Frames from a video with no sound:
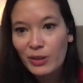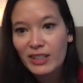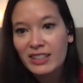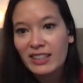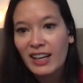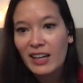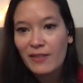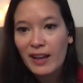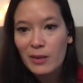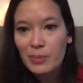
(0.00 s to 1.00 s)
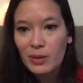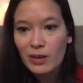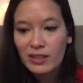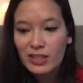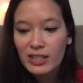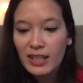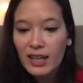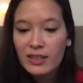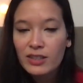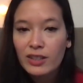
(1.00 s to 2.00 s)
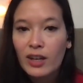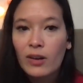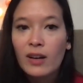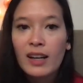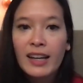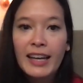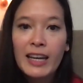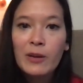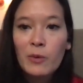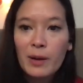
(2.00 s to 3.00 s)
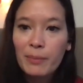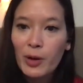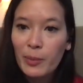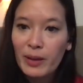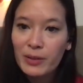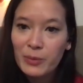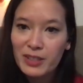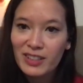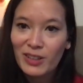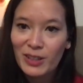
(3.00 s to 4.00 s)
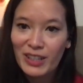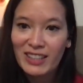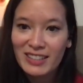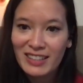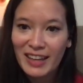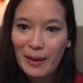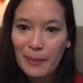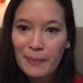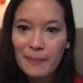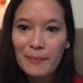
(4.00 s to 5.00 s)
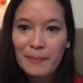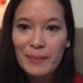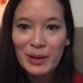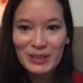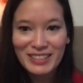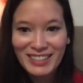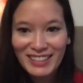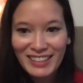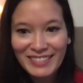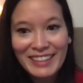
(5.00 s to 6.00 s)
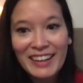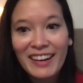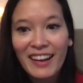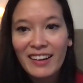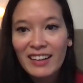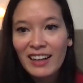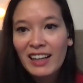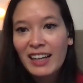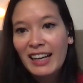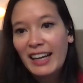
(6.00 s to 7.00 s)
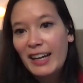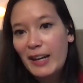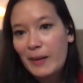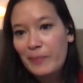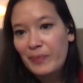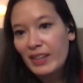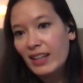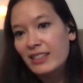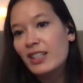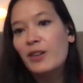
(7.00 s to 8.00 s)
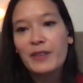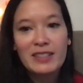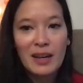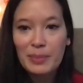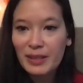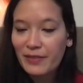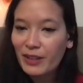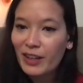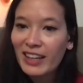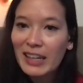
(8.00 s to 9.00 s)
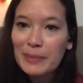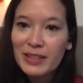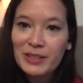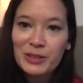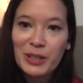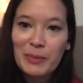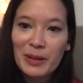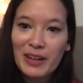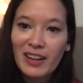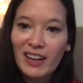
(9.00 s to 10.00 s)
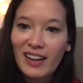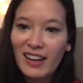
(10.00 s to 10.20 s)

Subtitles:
this can kind of help you understand, you know, in what moment was the audience like most leaned in. So for example, if you're a gaming streamer,